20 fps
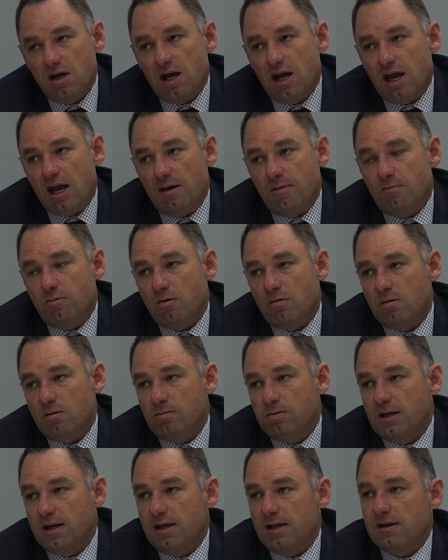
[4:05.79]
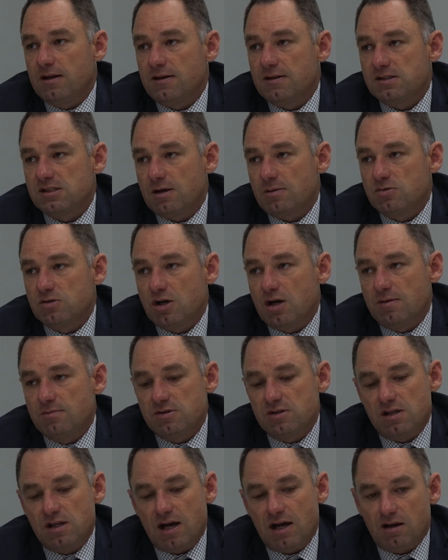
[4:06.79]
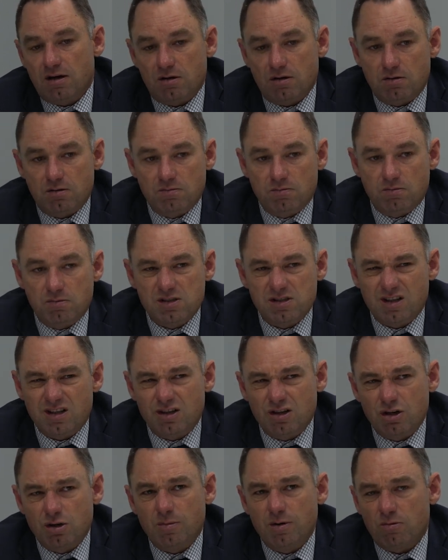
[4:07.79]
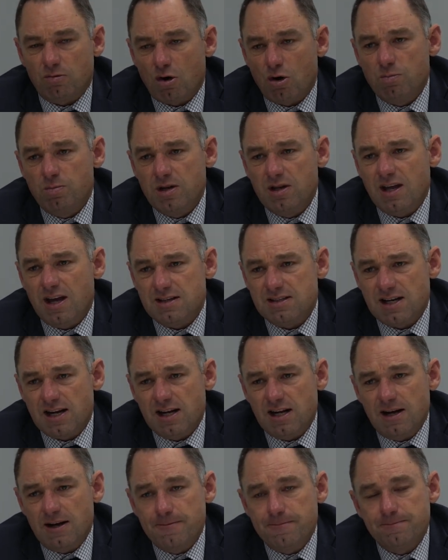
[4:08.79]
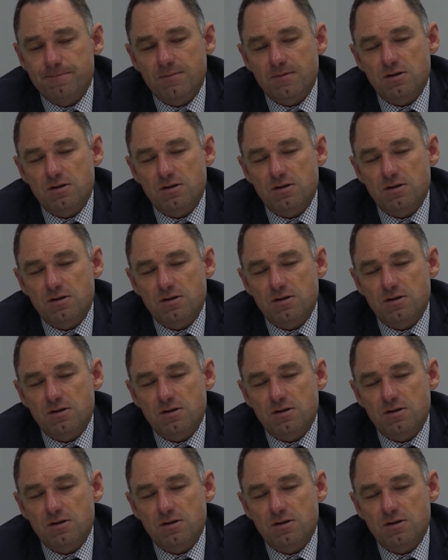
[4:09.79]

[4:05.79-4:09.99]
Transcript: and probably sometimes that is a little bit ropey, that data,